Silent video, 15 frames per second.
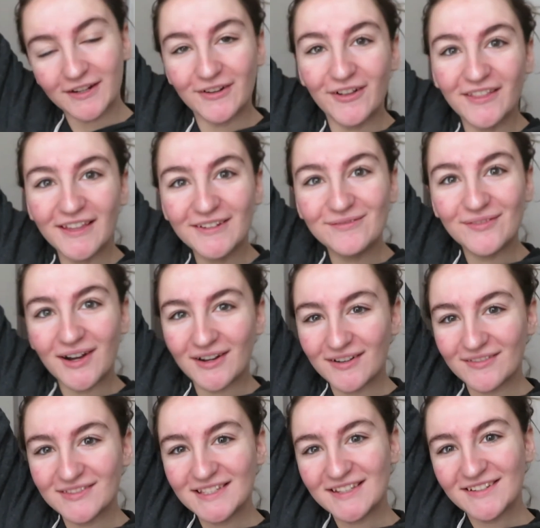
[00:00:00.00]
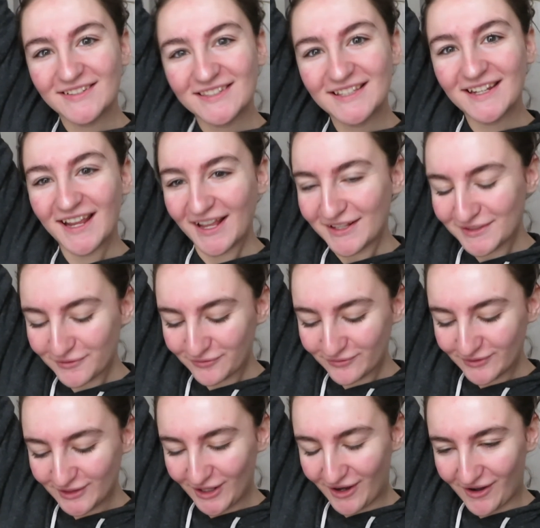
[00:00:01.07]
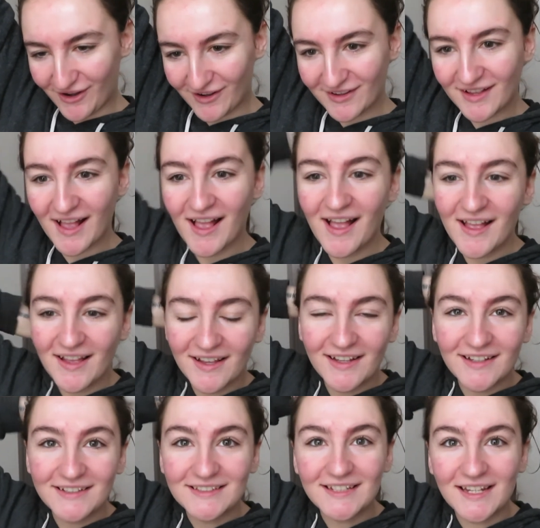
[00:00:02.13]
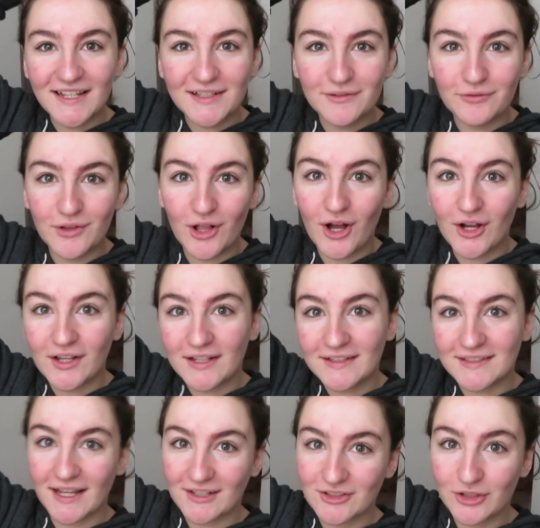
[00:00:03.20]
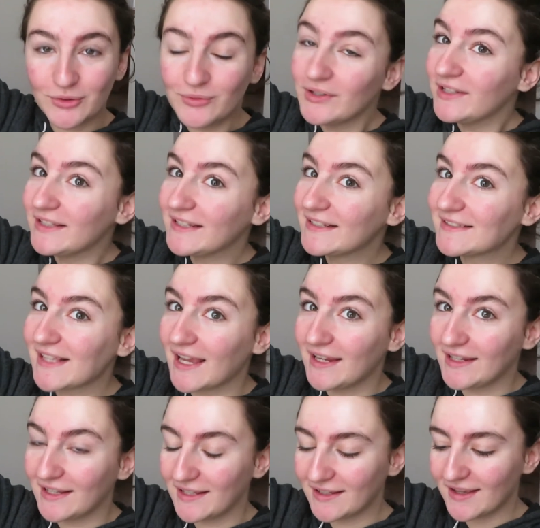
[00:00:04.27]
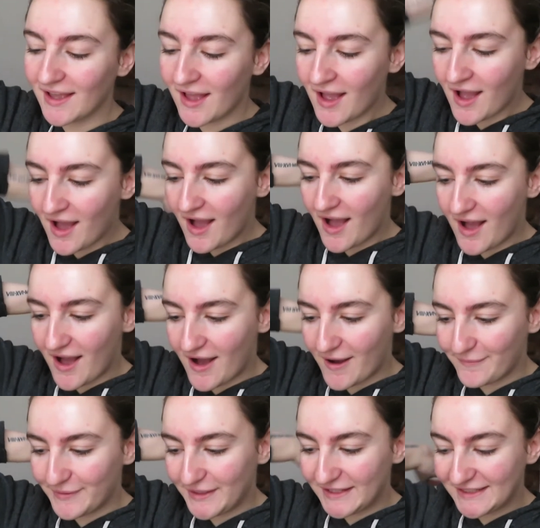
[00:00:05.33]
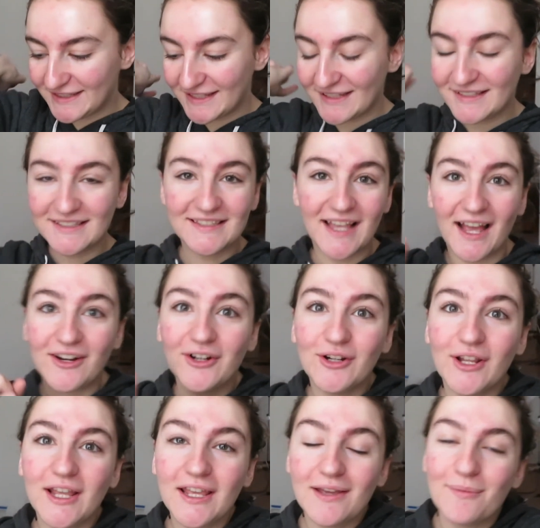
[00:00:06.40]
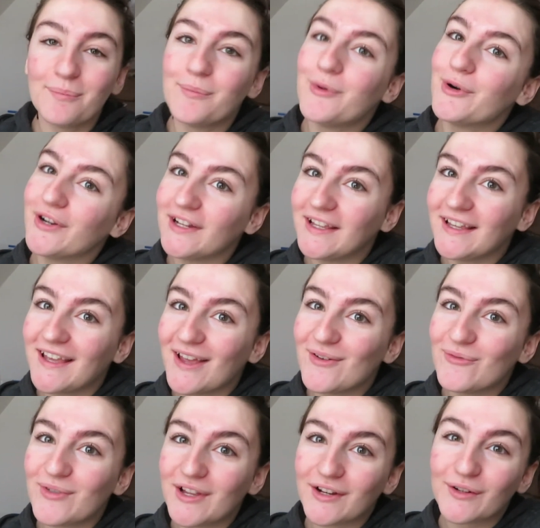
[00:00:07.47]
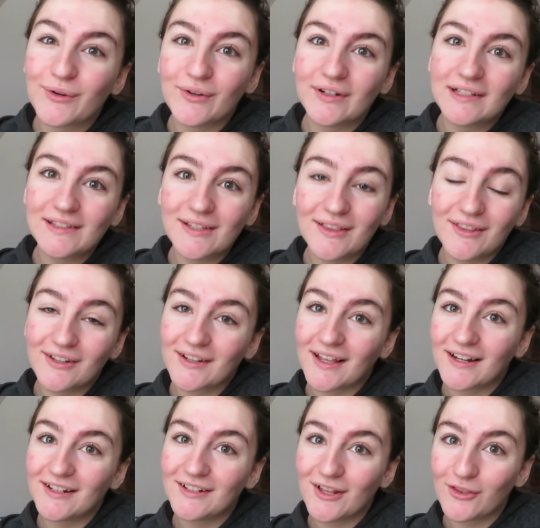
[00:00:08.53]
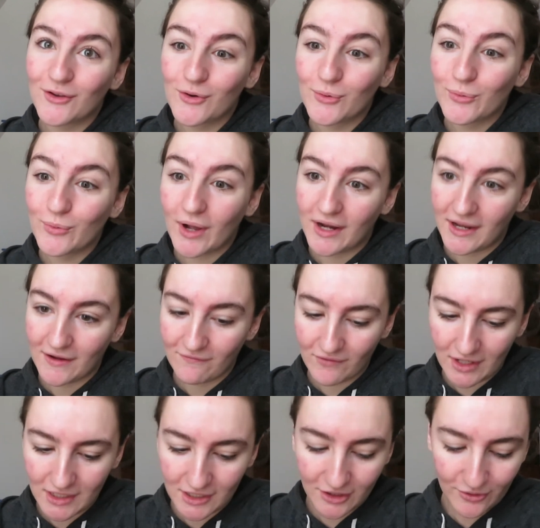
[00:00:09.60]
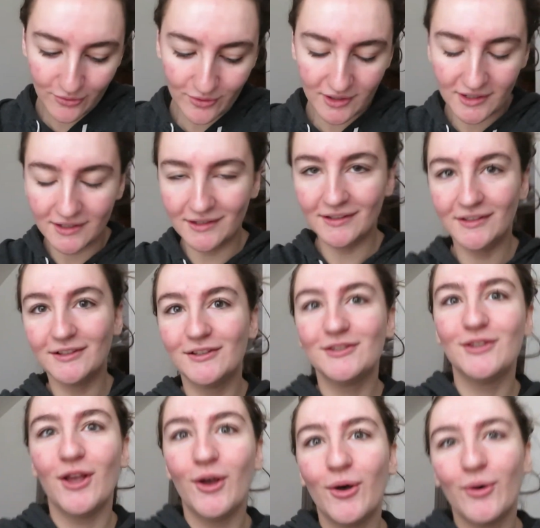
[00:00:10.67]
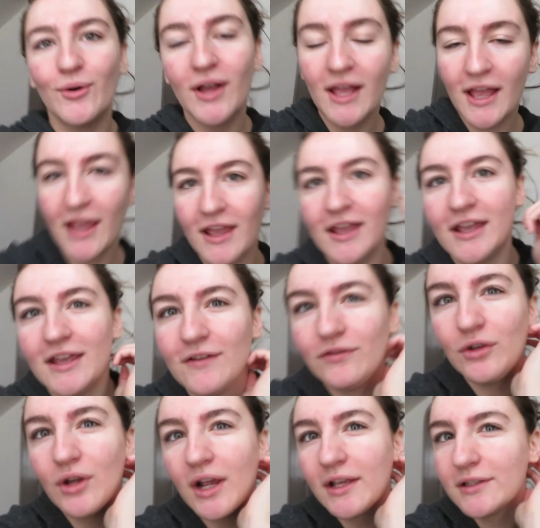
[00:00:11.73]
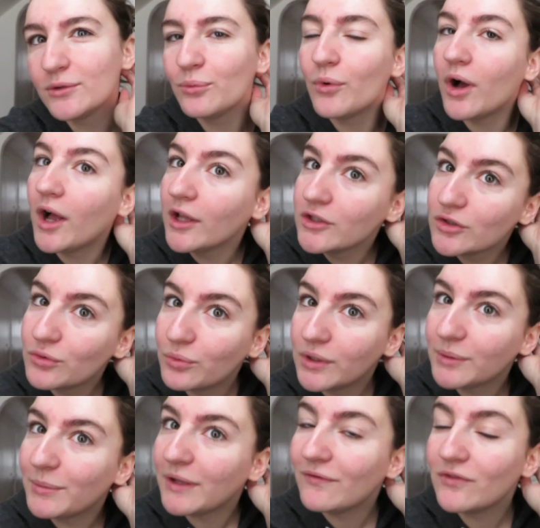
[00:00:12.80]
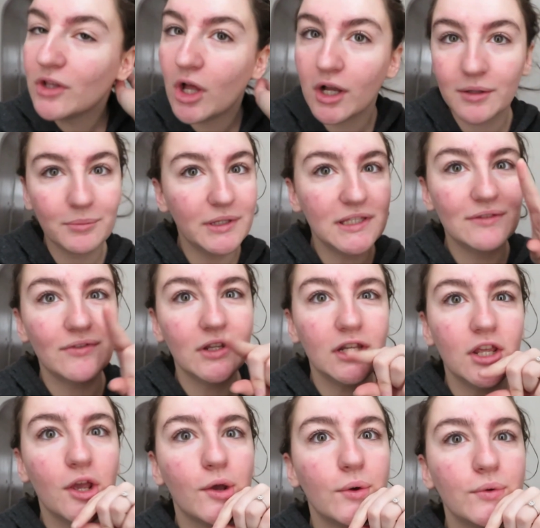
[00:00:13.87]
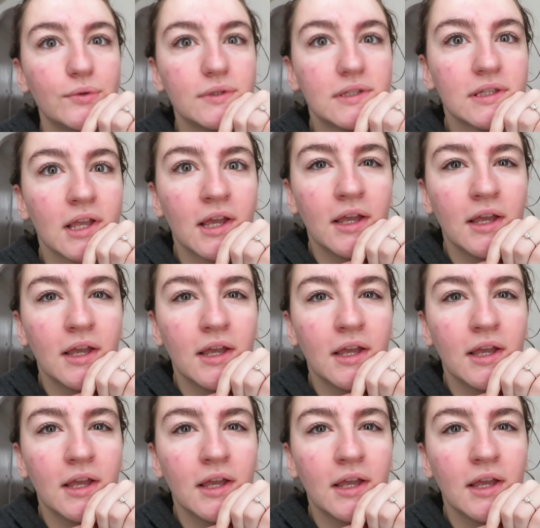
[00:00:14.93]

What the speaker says: channel and welcome to today's vlog. Today's vlog is actually really exciting. It's Saturday morning and we are going to look at another wedding venue. So if you guys watched one of my Vlogmas videos